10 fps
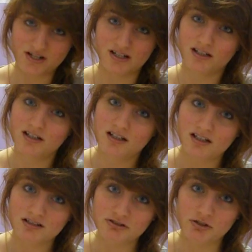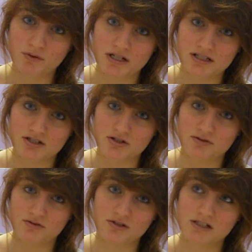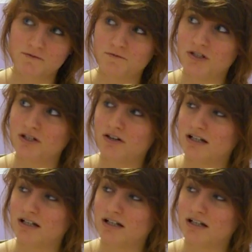not going to feel